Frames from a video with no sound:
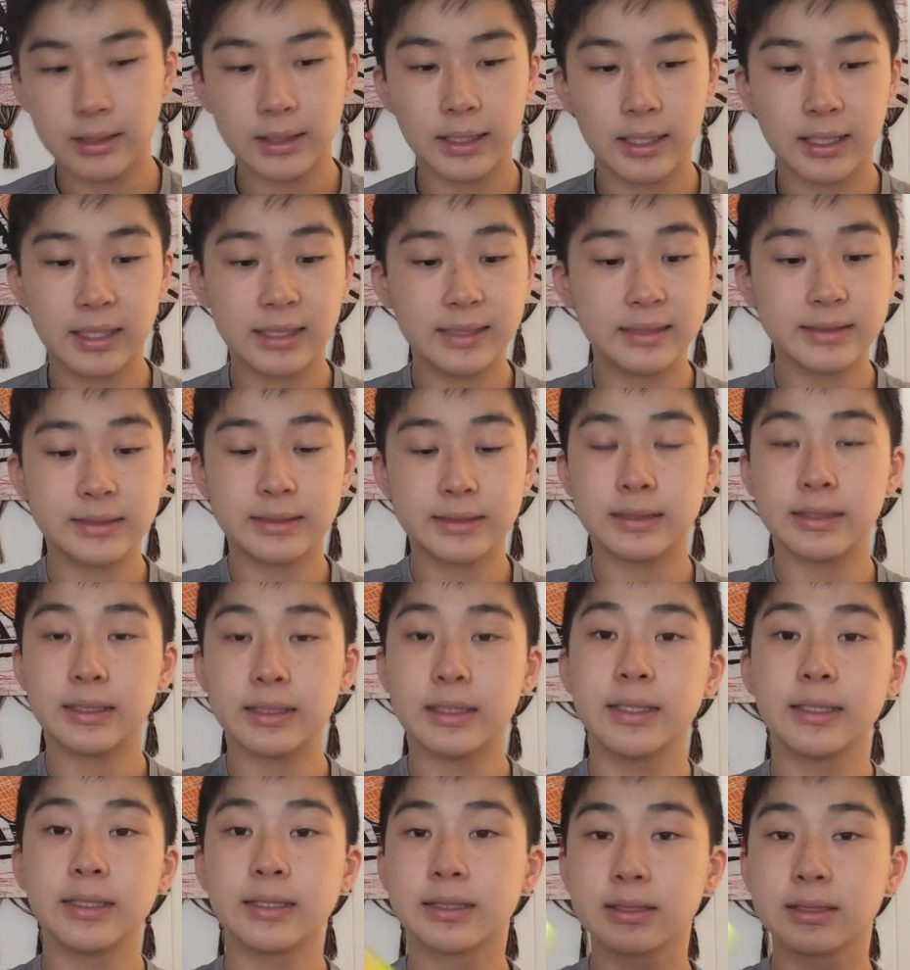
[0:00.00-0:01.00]
And
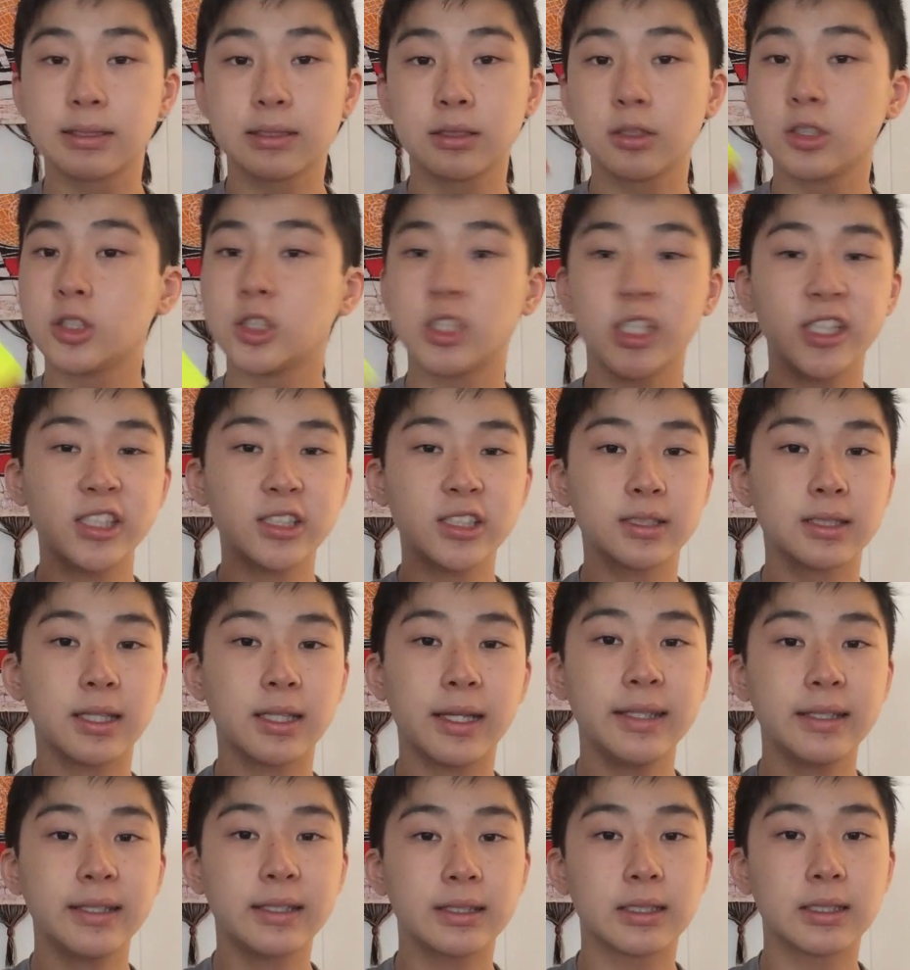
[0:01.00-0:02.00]
it's just
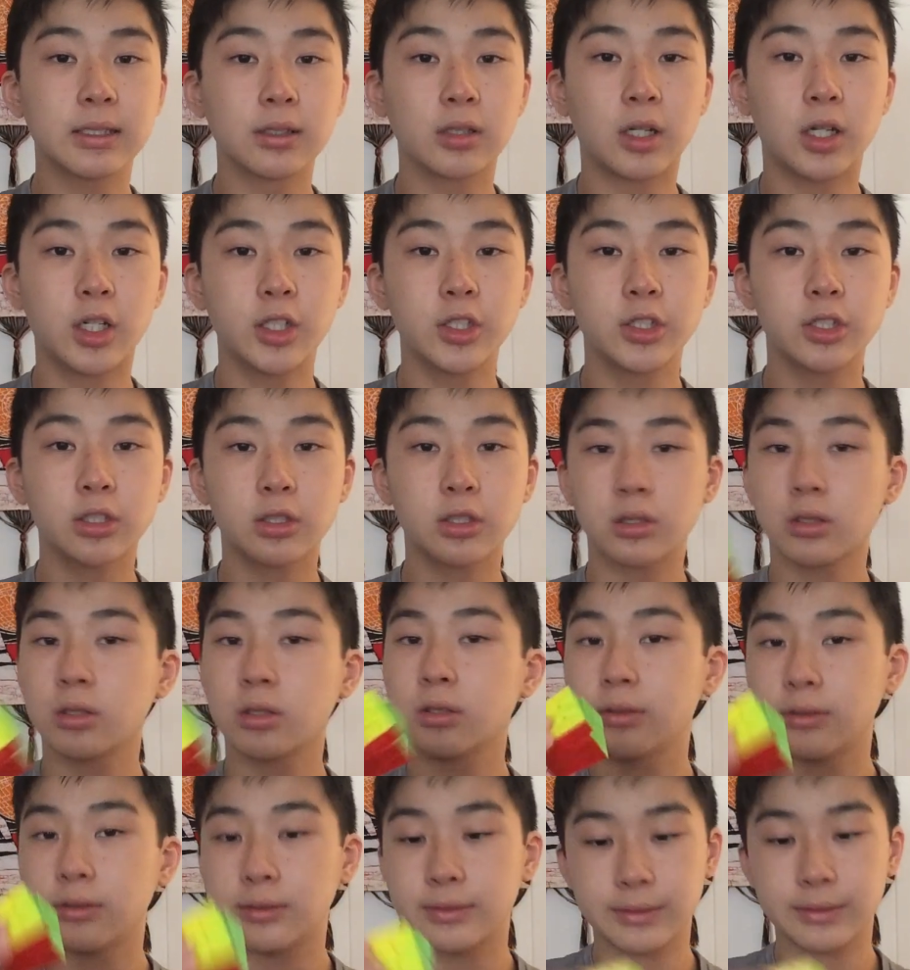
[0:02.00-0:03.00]
like the larger
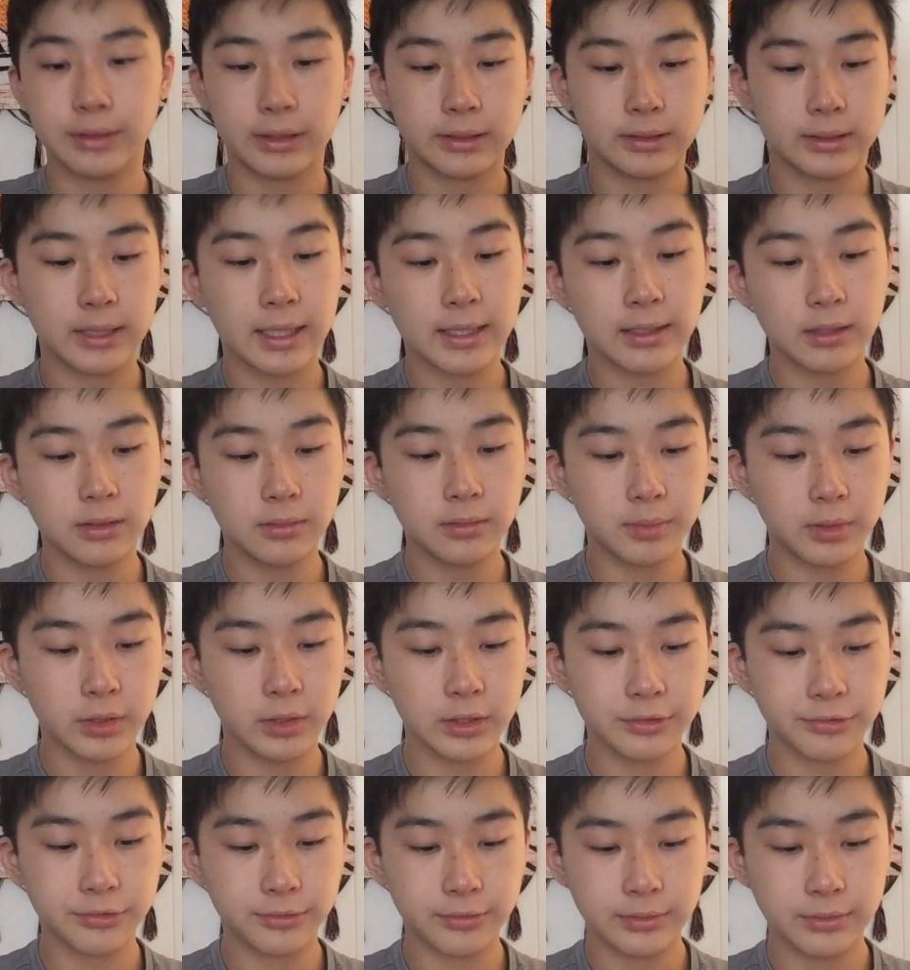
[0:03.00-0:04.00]
Cyclone
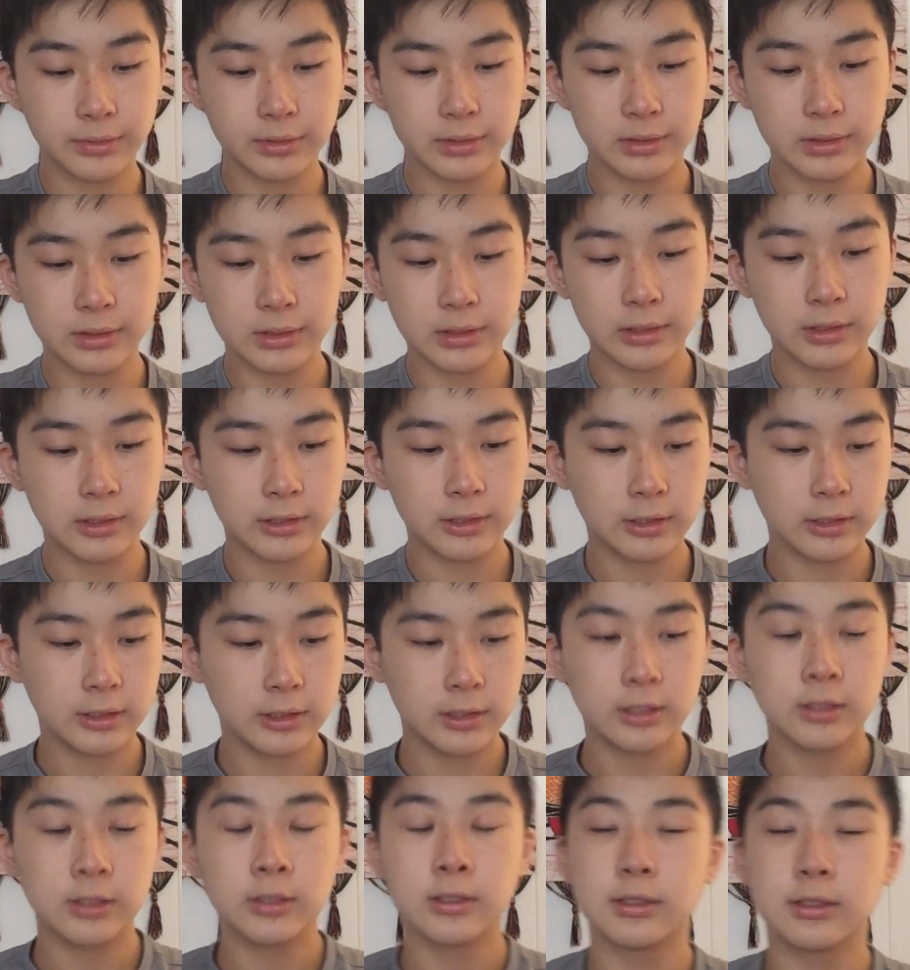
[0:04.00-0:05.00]
Boys
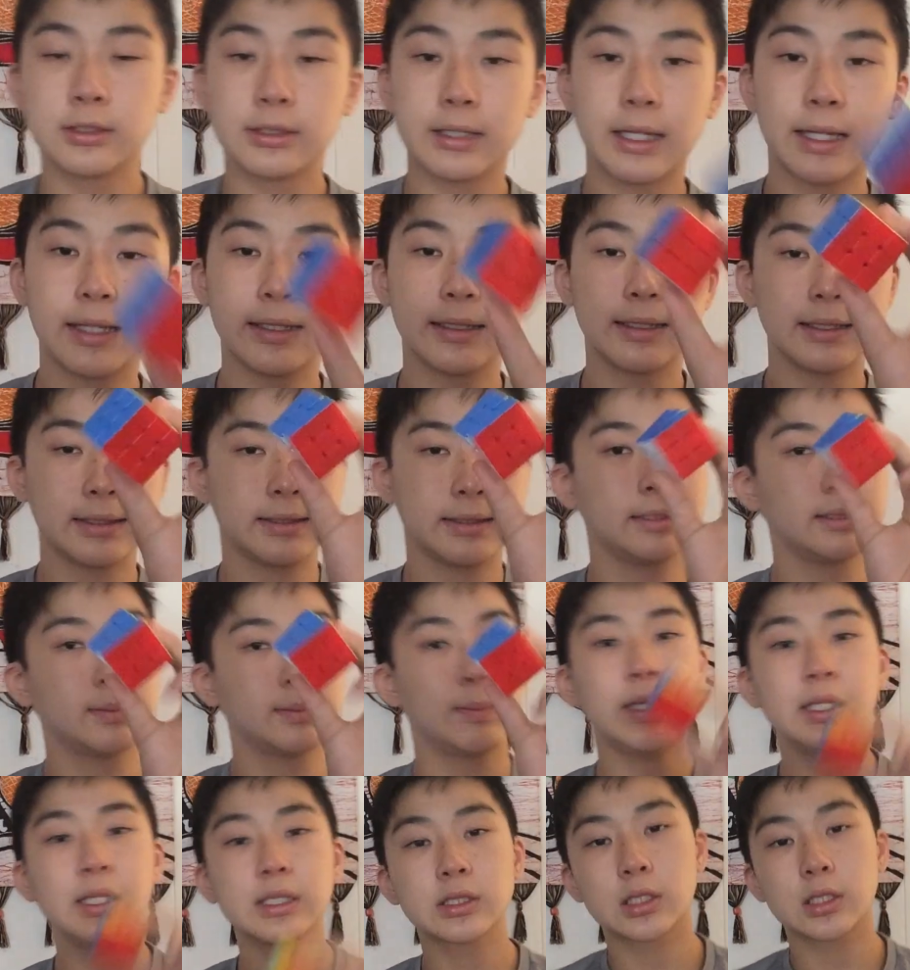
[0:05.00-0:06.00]
that this is
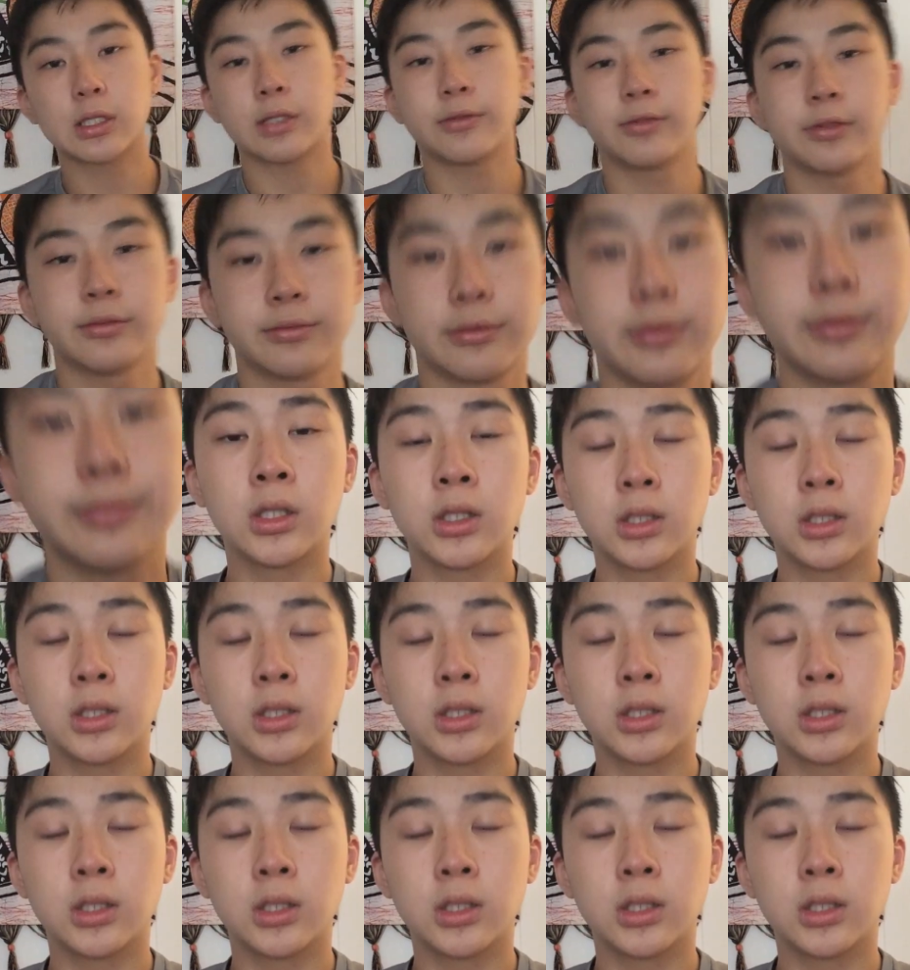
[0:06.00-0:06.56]
based off of.